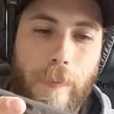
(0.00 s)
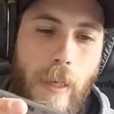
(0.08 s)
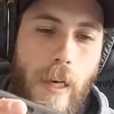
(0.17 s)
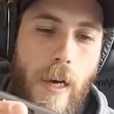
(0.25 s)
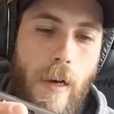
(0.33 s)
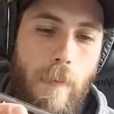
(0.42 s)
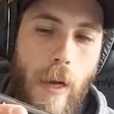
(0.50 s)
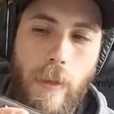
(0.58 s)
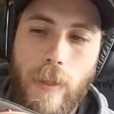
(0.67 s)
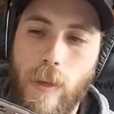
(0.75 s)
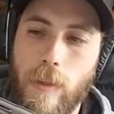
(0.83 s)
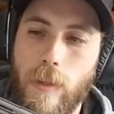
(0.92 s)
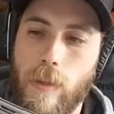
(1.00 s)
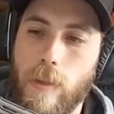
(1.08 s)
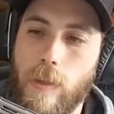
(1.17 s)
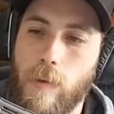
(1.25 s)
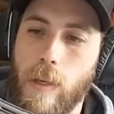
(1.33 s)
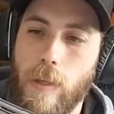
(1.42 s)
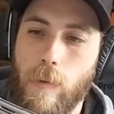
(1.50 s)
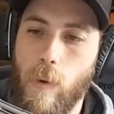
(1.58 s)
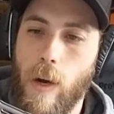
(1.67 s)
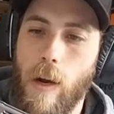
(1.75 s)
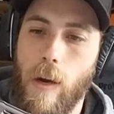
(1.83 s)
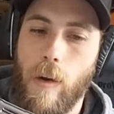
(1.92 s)
Uh, Balisongs is, is
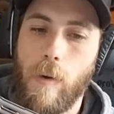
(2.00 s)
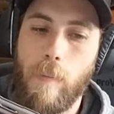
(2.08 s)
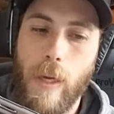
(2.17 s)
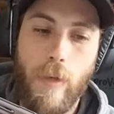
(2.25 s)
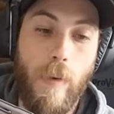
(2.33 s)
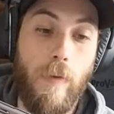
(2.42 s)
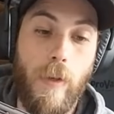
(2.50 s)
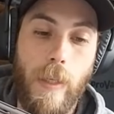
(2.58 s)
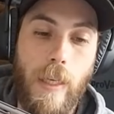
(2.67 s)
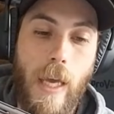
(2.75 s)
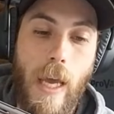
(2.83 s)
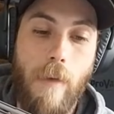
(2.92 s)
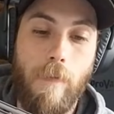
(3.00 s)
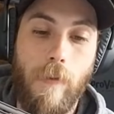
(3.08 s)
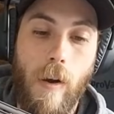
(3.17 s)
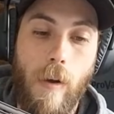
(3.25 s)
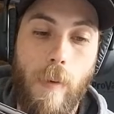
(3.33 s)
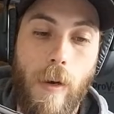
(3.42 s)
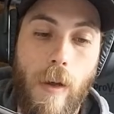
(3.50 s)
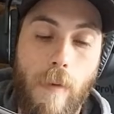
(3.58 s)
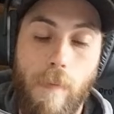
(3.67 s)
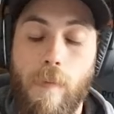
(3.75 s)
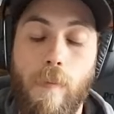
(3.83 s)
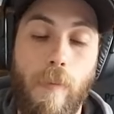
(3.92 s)
where Benchmade really came from. And it,
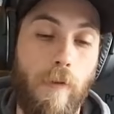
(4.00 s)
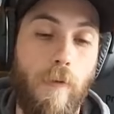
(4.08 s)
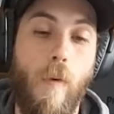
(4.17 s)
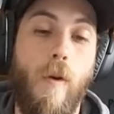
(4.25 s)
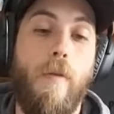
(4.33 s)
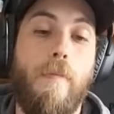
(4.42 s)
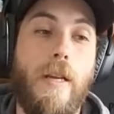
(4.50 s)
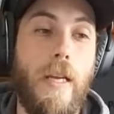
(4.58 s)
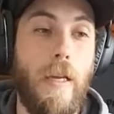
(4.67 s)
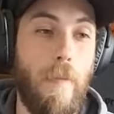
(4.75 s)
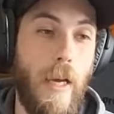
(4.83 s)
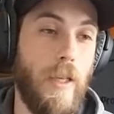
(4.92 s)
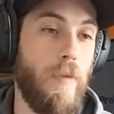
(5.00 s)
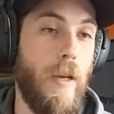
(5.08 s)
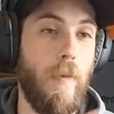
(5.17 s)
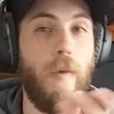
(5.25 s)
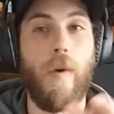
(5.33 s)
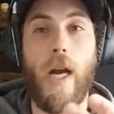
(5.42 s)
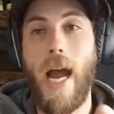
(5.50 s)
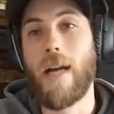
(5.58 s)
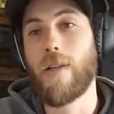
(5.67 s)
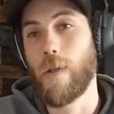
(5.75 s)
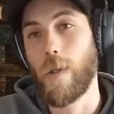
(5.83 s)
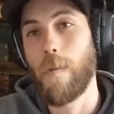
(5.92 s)
uh, before being Benchmade, we were
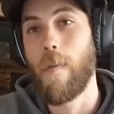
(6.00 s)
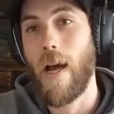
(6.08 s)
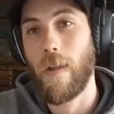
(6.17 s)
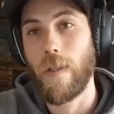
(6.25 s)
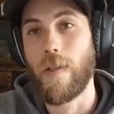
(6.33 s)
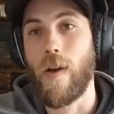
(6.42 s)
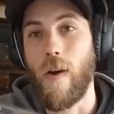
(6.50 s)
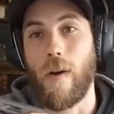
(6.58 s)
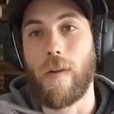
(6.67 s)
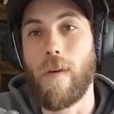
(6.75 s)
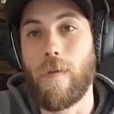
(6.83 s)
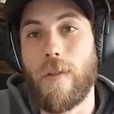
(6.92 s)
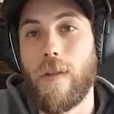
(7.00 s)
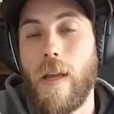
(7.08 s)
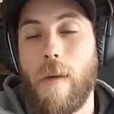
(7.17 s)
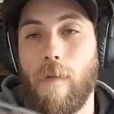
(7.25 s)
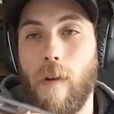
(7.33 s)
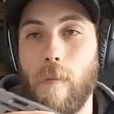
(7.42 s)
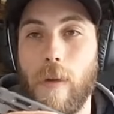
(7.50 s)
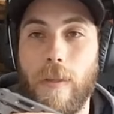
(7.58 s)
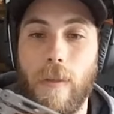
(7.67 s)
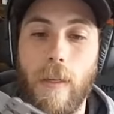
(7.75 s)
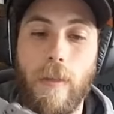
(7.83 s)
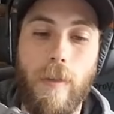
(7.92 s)
actually Balisong. That was the name of our
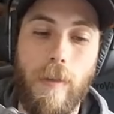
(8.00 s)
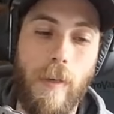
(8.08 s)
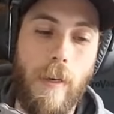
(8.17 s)
business.